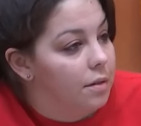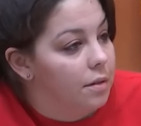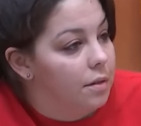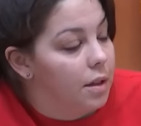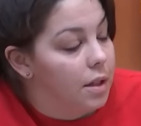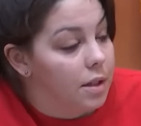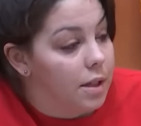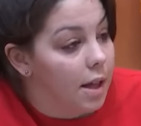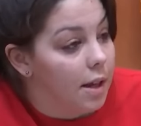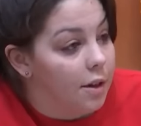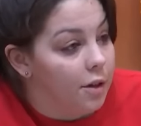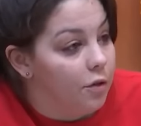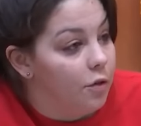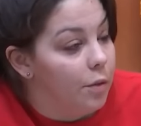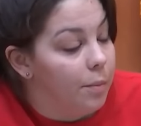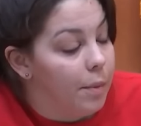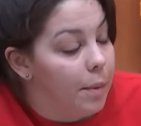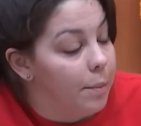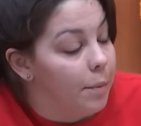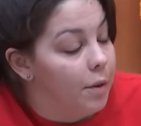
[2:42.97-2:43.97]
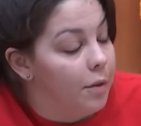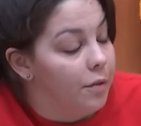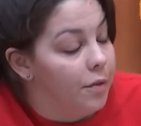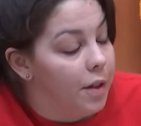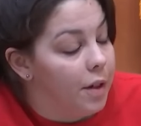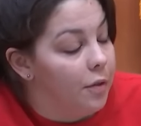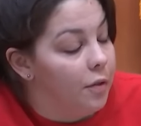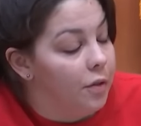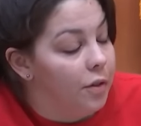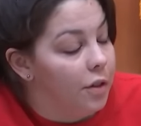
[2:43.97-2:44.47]
because I didn't remember if
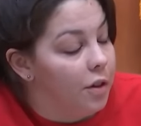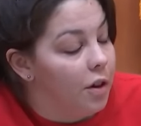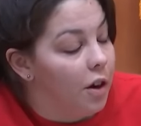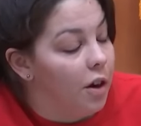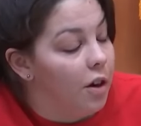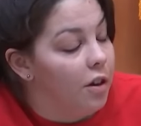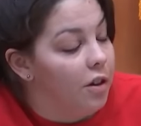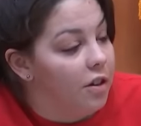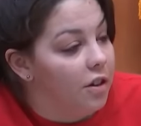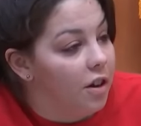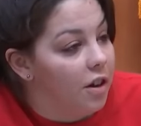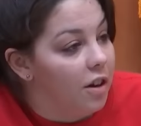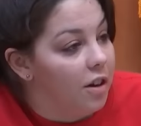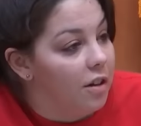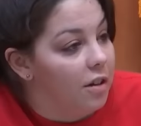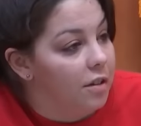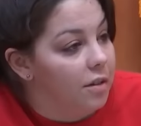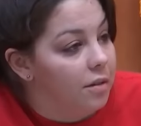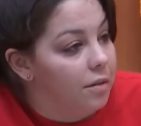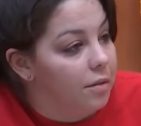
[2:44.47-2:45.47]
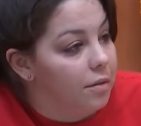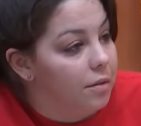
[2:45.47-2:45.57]
they were in the car or not.